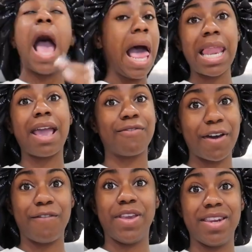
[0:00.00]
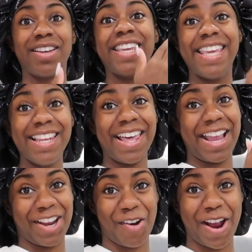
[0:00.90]
I like Velveeta, he
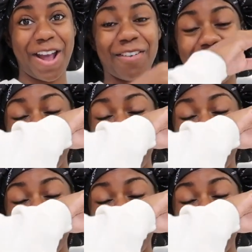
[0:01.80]
like Kraft.